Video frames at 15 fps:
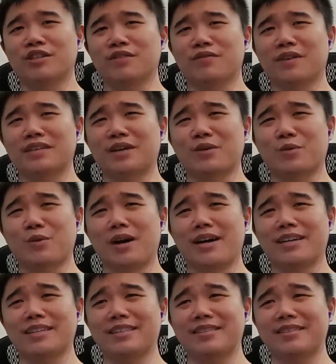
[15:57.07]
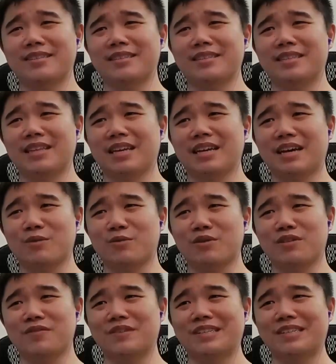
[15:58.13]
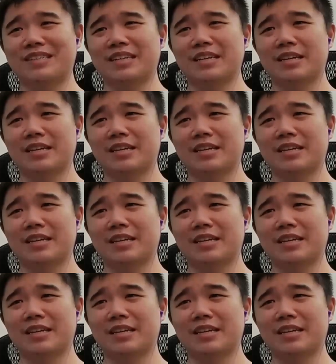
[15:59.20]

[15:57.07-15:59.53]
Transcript: gonna find out why they got rid of it.